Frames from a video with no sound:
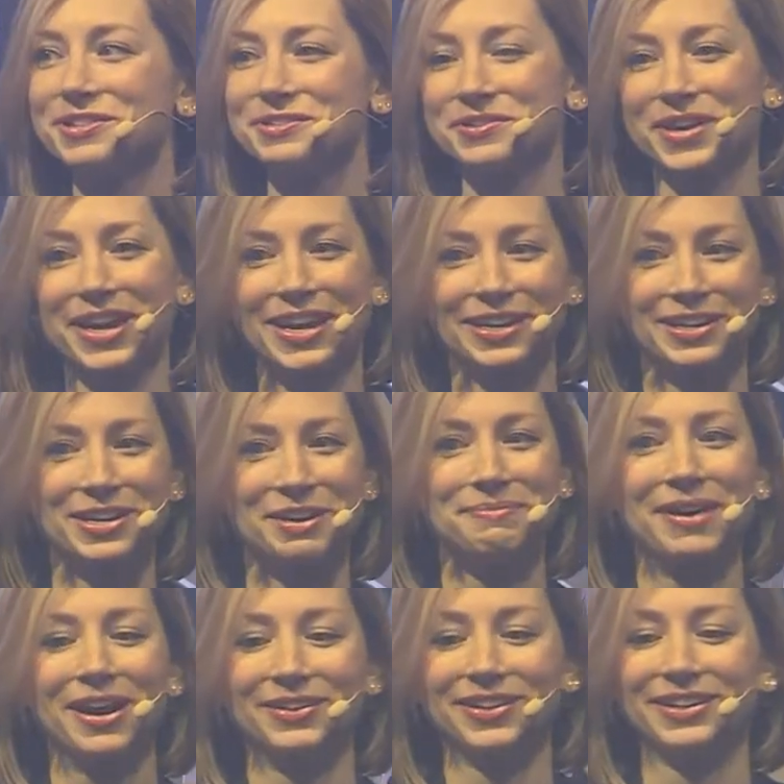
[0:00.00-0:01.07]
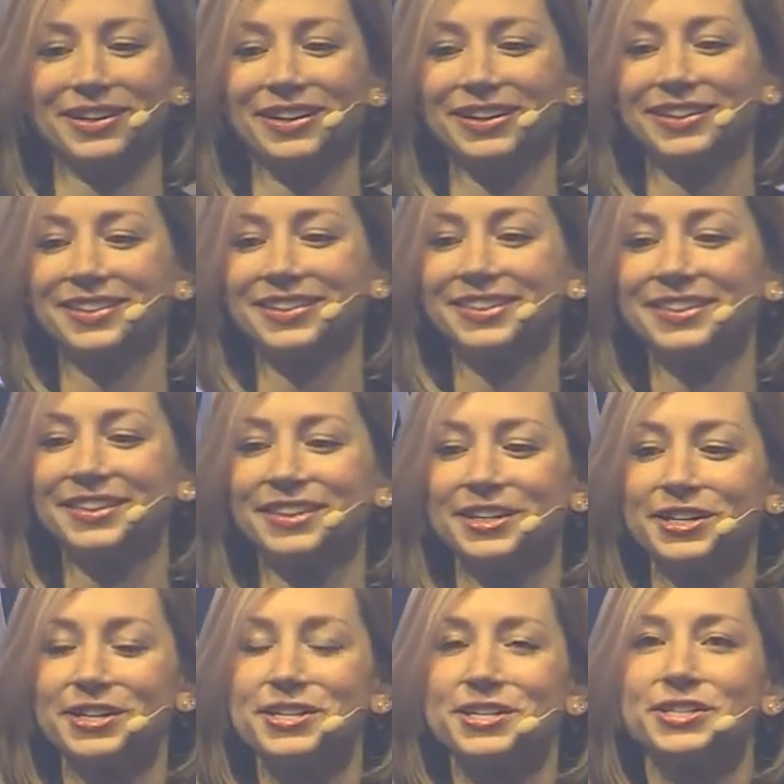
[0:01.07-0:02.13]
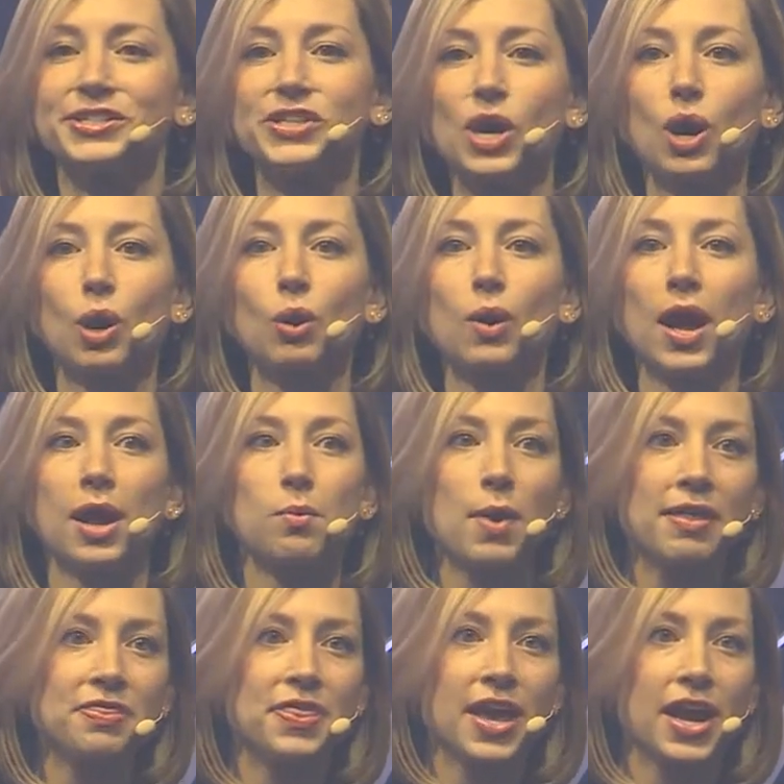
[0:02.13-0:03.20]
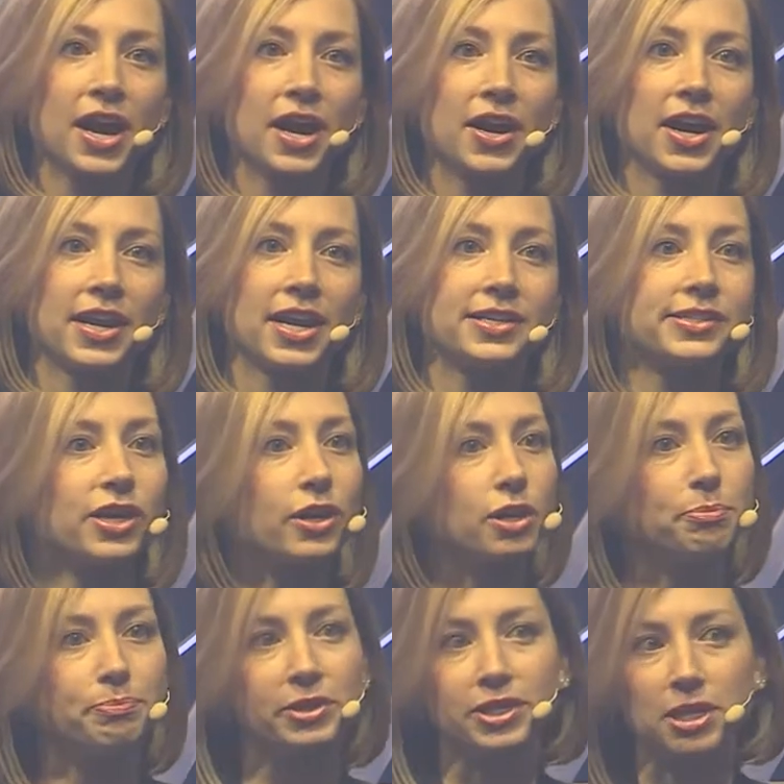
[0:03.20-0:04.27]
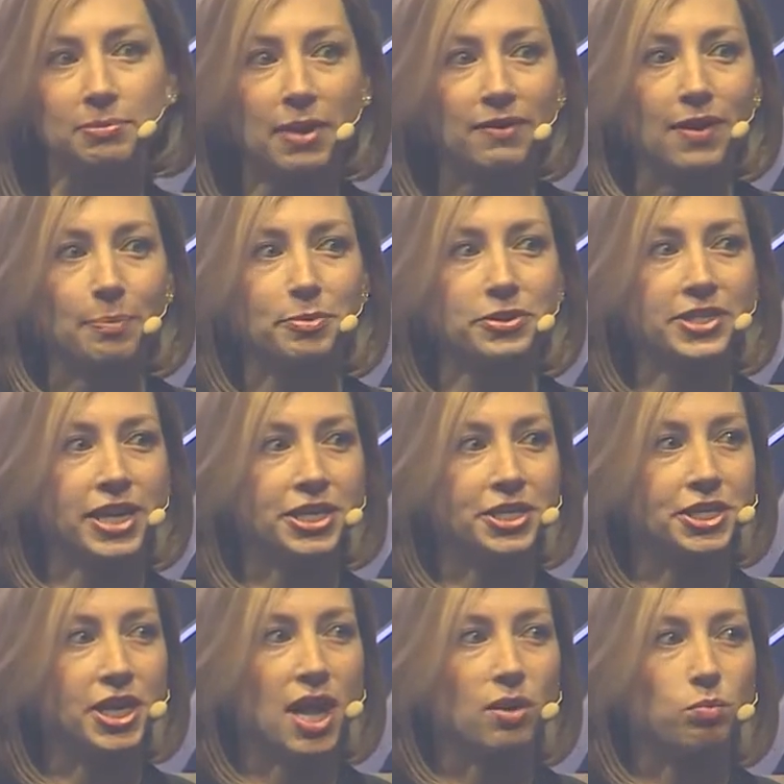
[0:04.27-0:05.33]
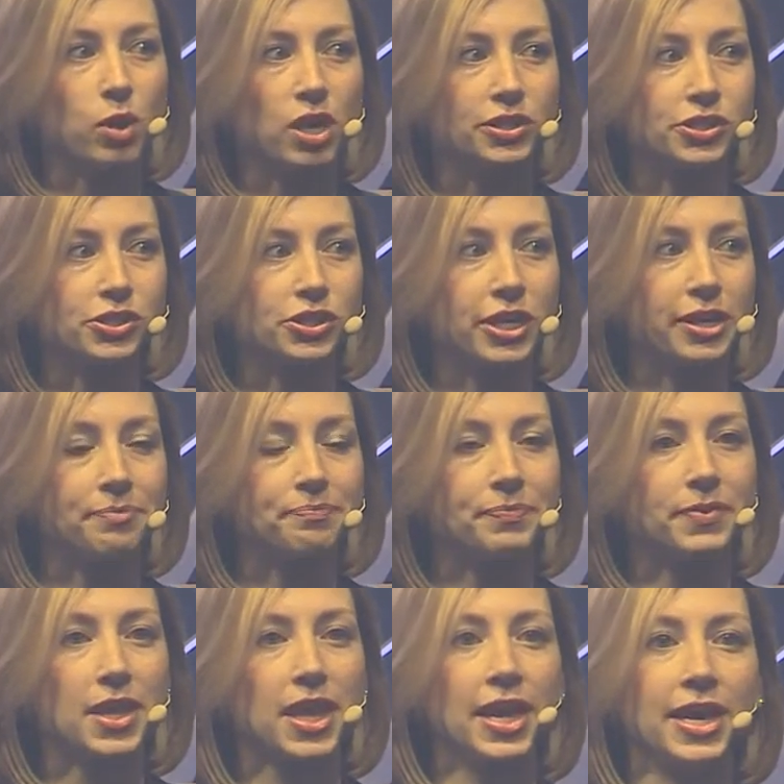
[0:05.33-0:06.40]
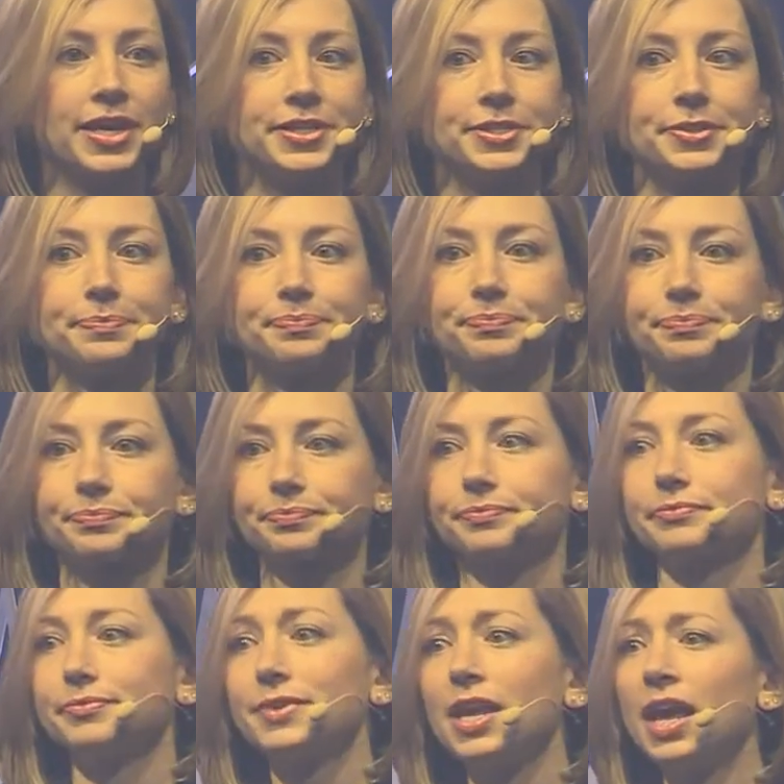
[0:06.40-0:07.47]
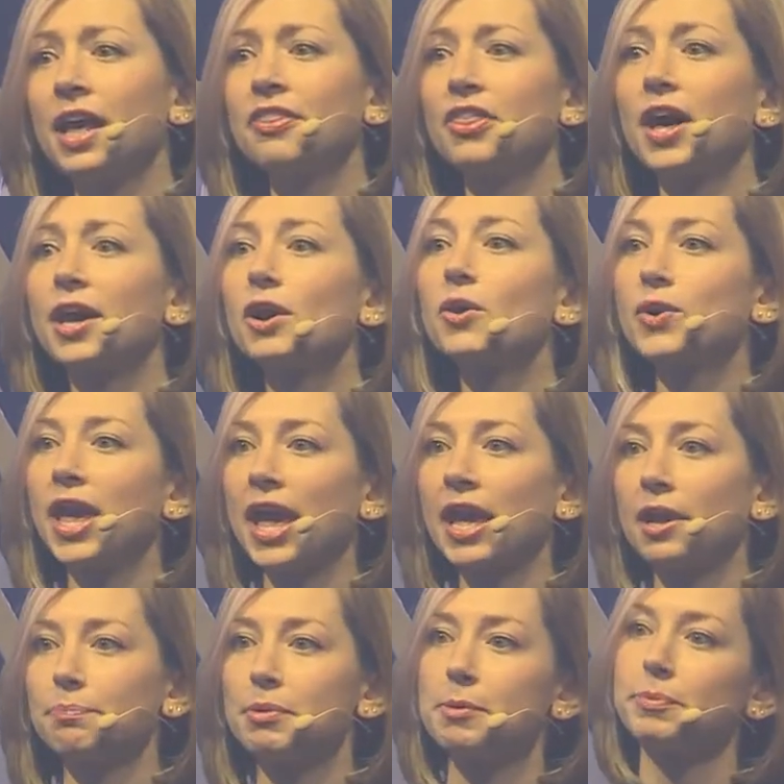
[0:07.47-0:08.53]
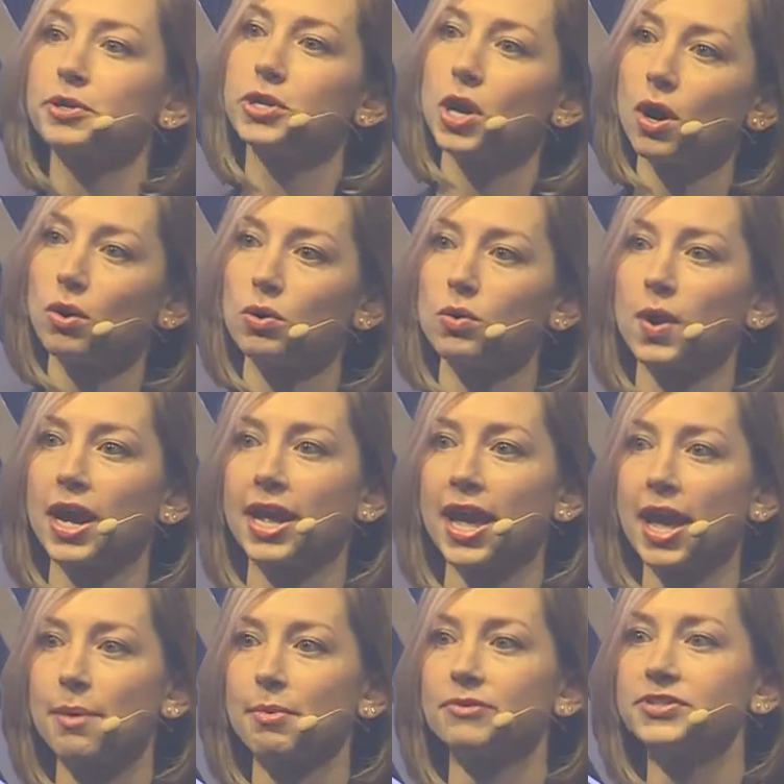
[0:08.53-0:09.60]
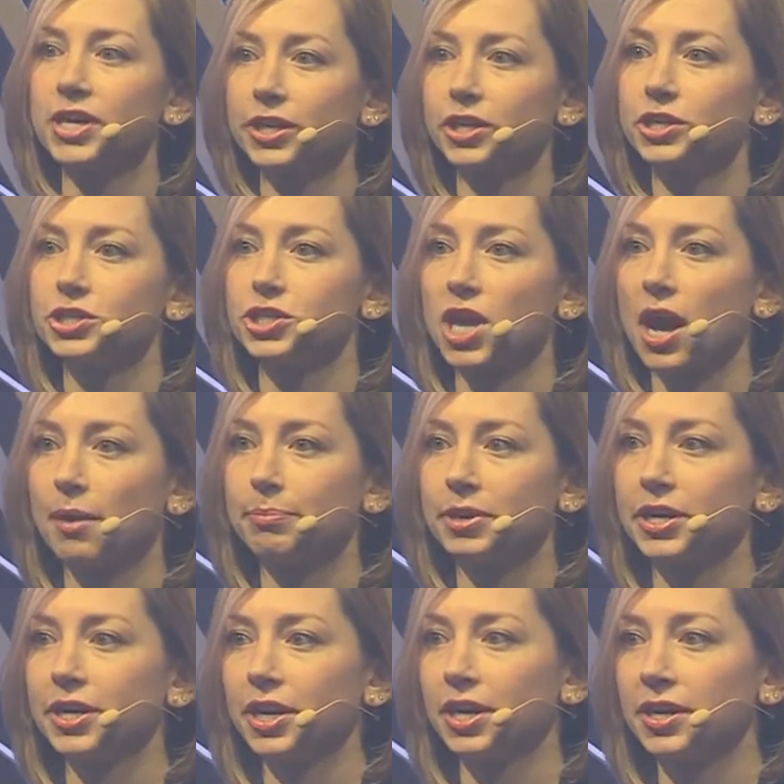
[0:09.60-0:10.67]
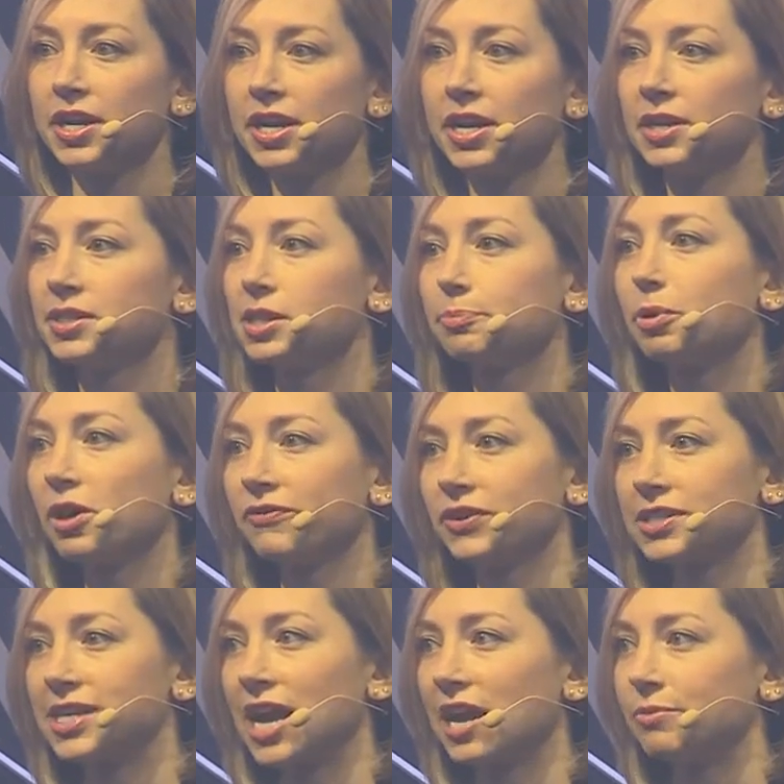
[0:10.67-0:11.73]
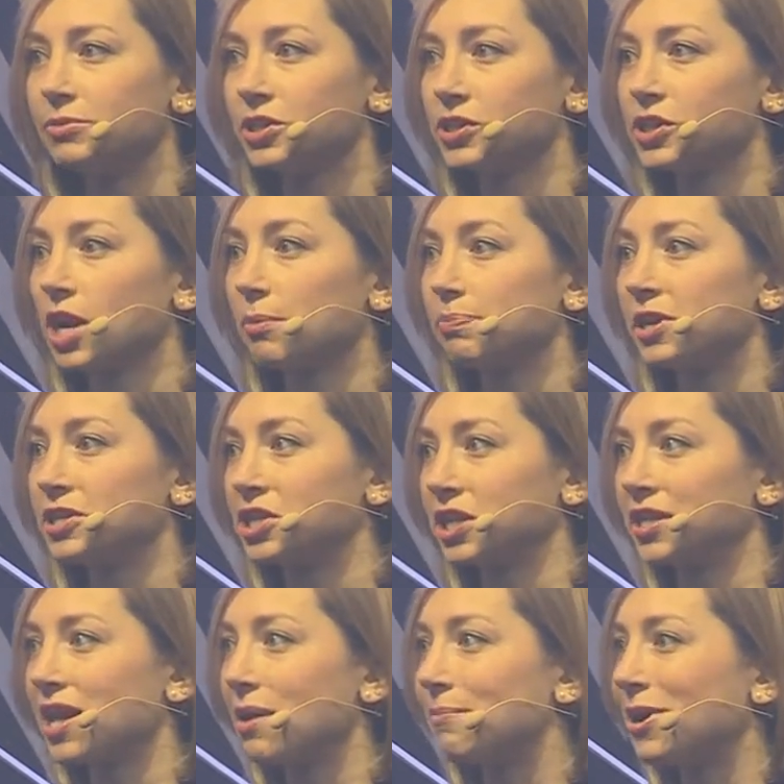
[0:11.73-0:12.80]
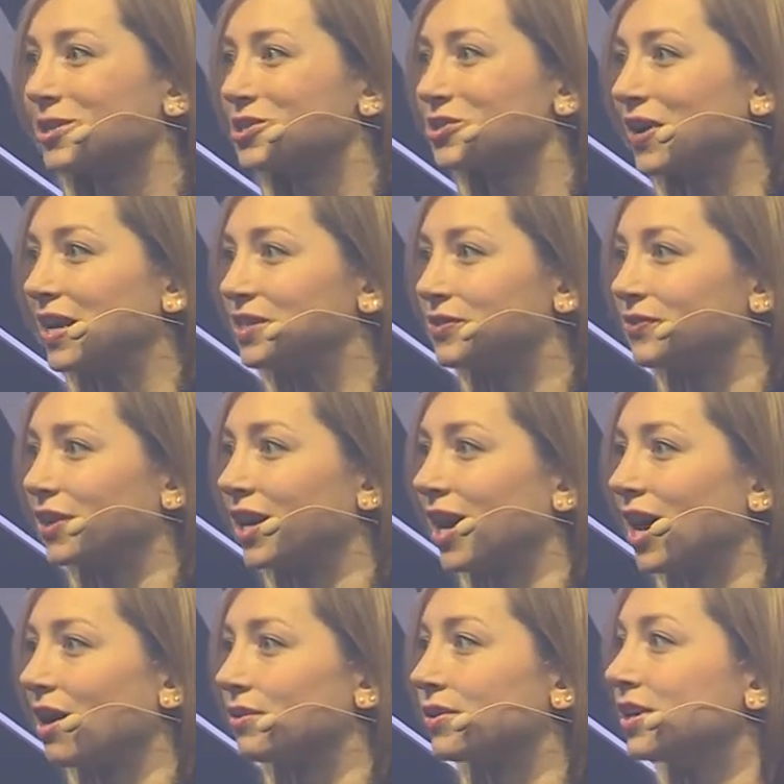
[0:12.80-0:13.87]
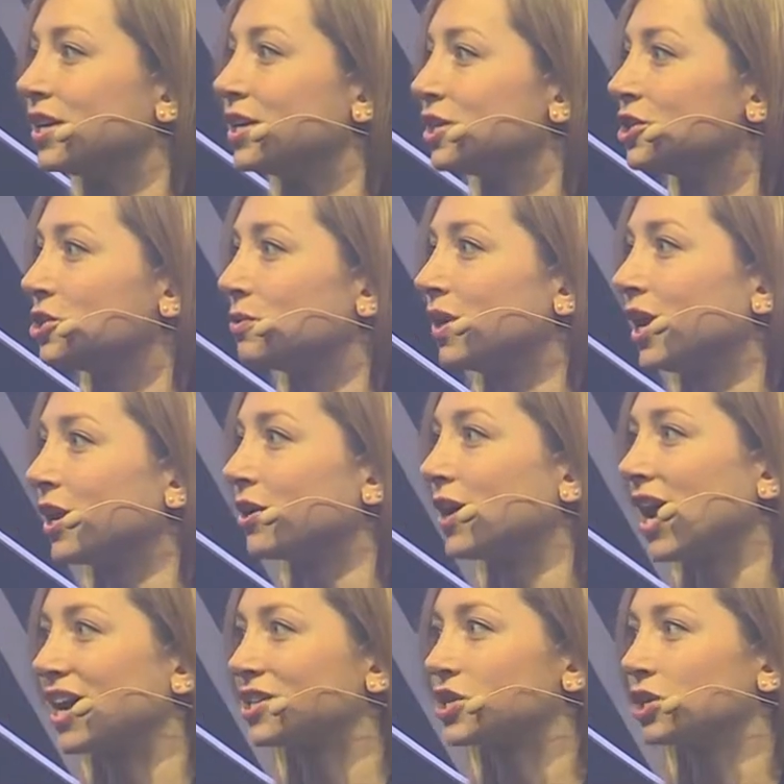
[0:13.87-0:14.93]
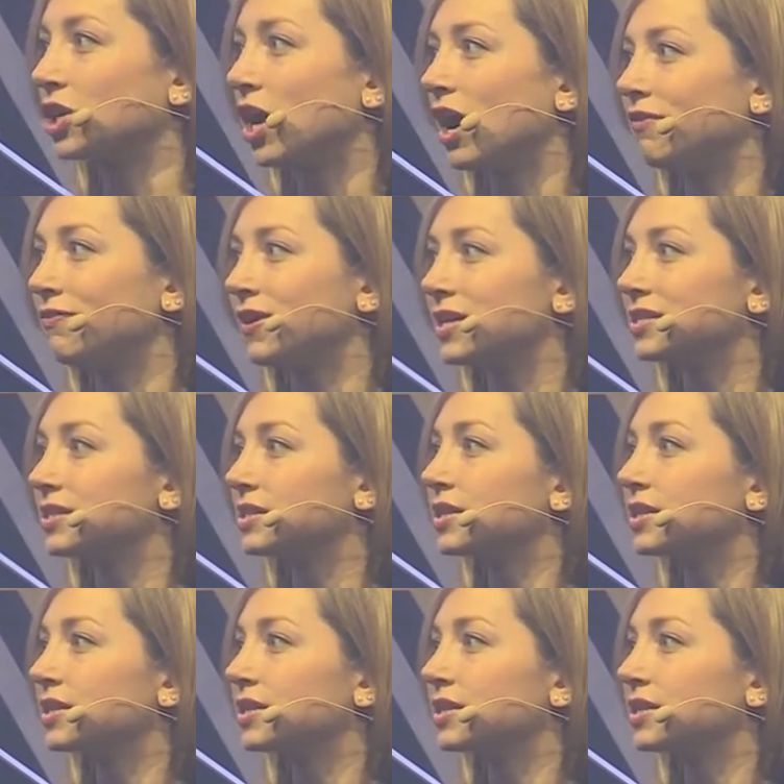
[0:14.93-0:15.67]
You can't come out here. So I went there and I started building my reputation on Wall Street, and I thought, okay, people know who I am. I've done a good job here. It's the perfect time to start pitching them on transferring out to an international office.